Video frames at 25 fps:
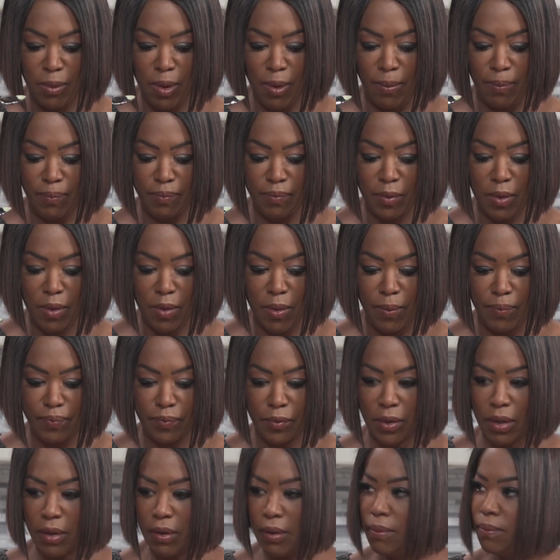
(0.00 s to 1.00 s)
the
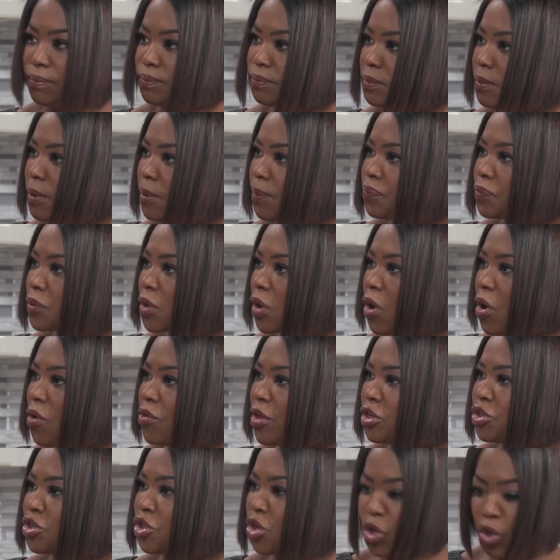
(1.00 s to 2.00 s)
matcha powder. And I oh,
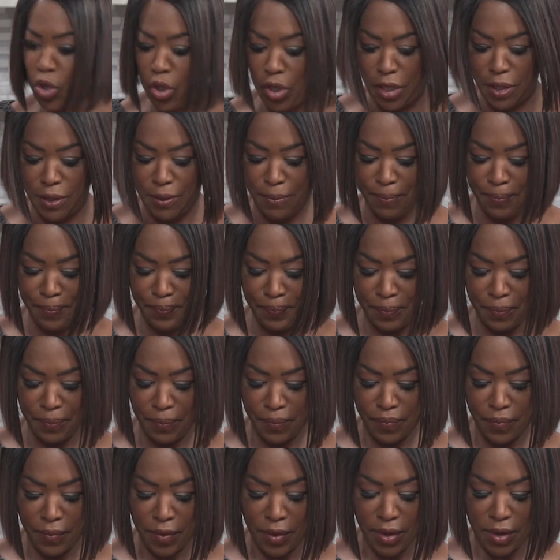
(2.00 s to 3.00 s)
know, oh, right? It's
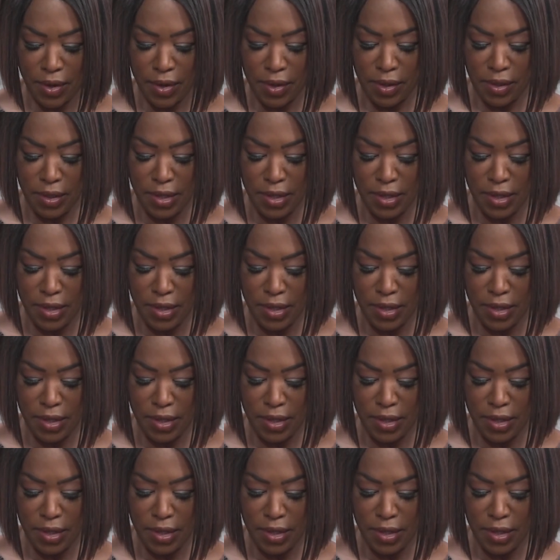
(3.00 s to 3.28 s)
vanilla.